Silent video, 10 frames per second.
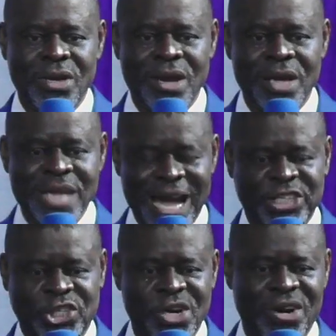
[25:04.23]
the
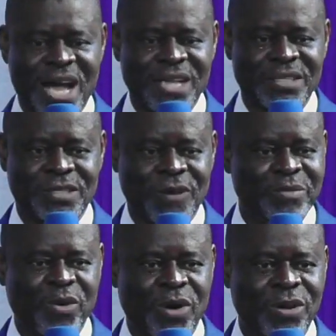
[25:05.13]
assurance from the
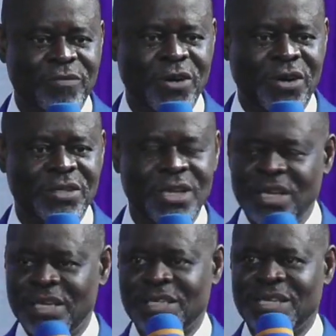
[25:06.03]
word of God
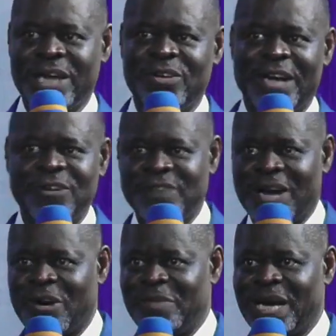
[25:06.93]
is that you are an
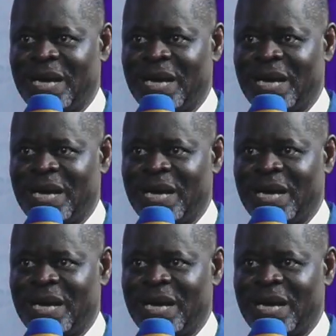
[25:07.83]
overcomer.